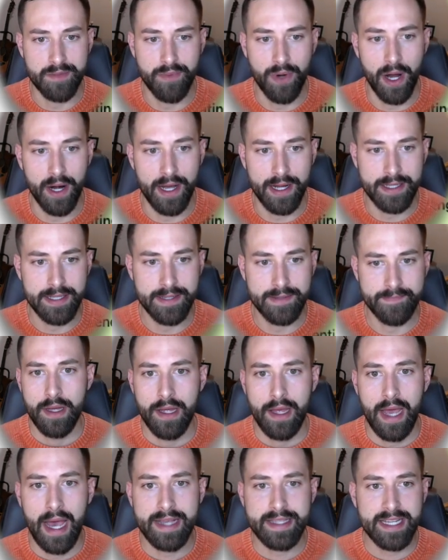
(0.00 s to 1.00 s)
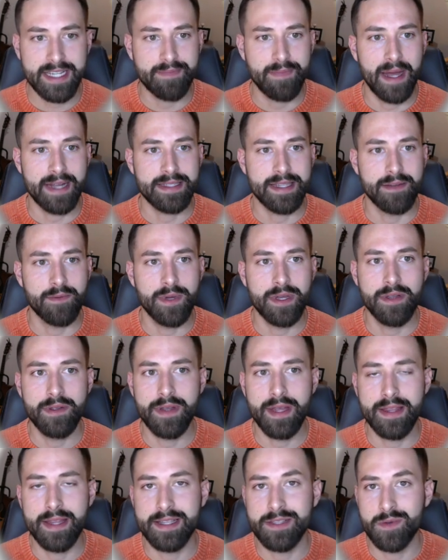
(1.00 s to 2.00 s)
product. As expected, we knew
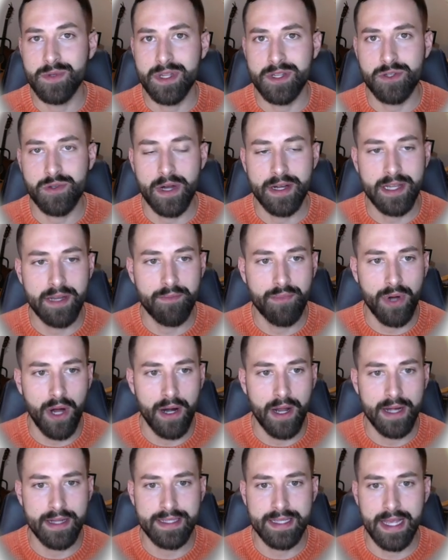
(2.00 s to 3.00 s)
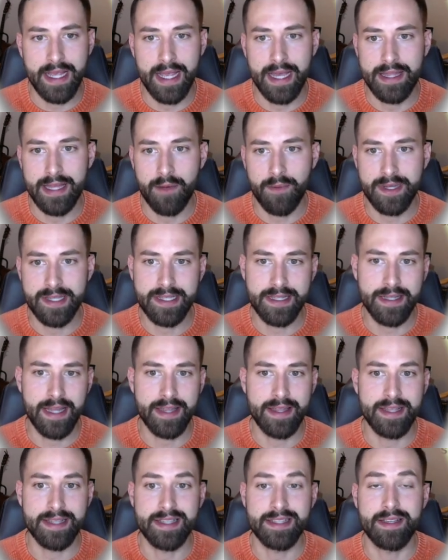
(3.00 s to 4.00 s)
that this was a trending product and that we see that
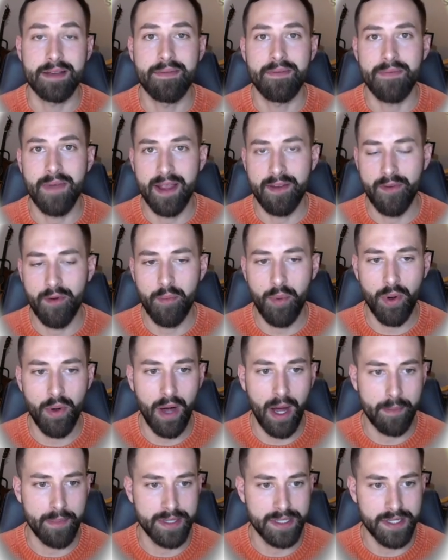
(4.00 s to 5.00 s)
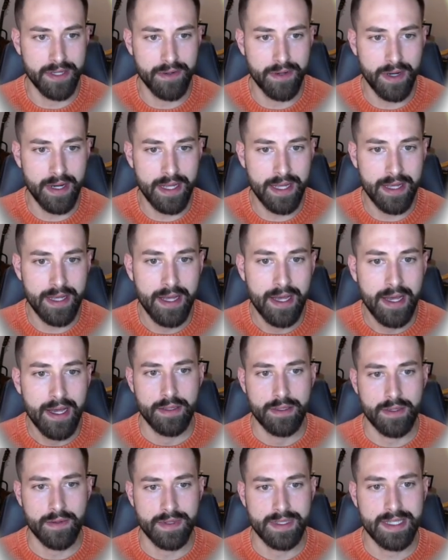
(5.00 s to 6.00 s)
this is a favorable opportunity.
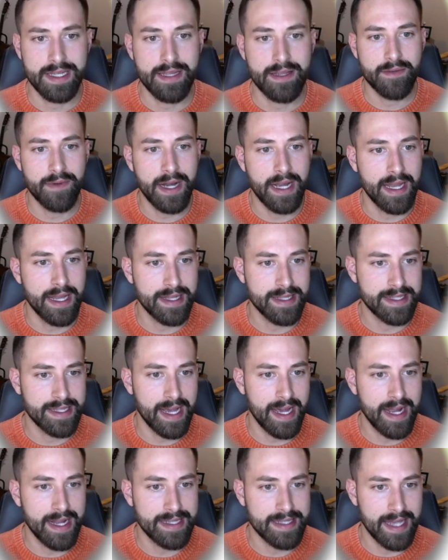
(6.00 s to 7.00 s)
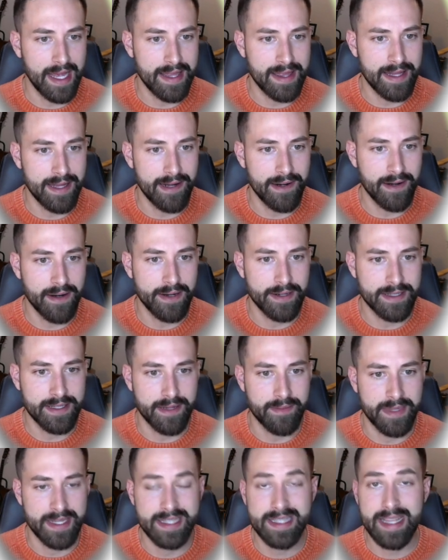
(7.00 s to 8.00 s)
So we can see rating insights that there are
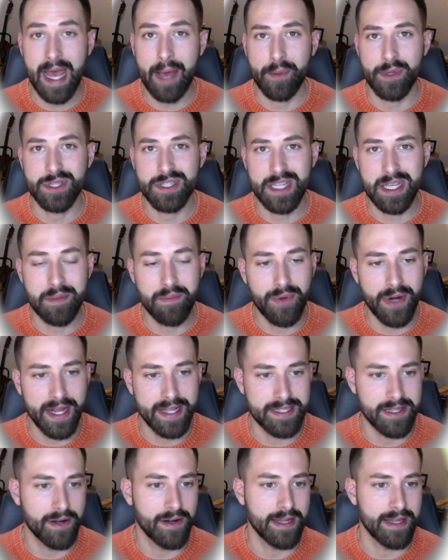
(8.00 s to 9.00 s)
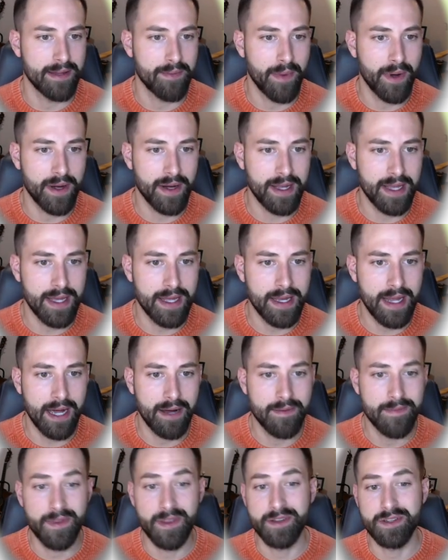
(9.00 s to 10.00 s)
some established tea brands already in the market.
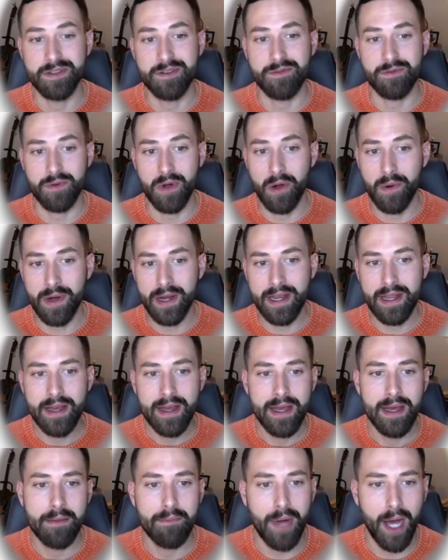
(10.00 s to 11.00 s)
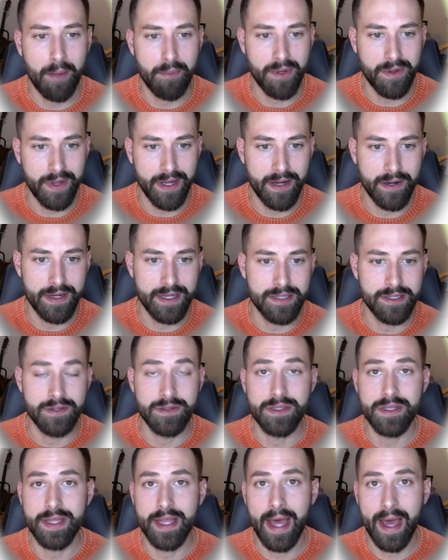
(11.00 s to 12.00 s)
However, there's growing popularity due
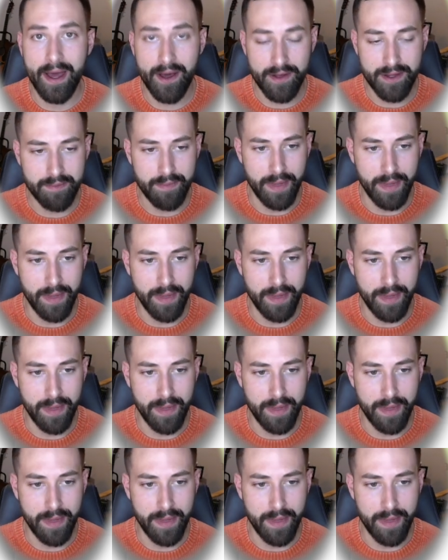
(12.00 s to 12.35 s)
to the health